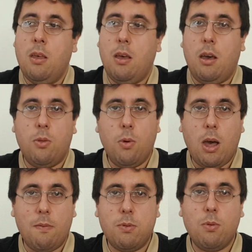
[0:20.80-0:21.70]
I do
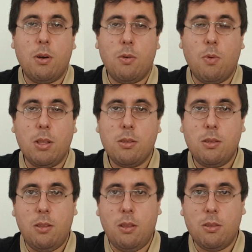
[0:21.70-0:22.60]
have two other ones
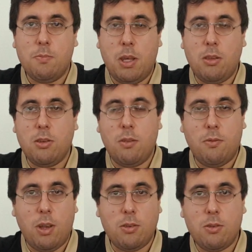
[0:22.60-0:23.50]
in Spanish and
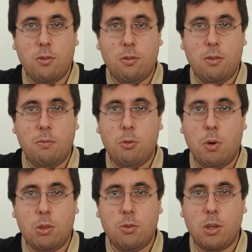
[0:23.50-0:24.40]
French, so if you
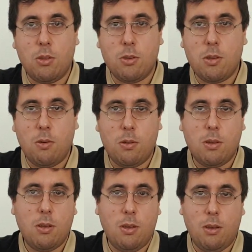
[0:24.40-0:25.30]
want to check those out,
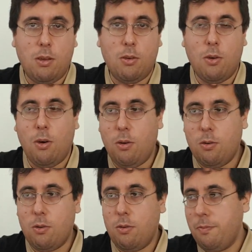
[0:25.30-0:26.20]

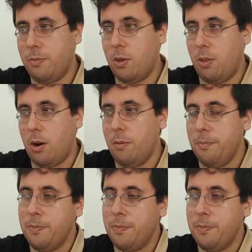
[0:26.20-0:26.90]
go there.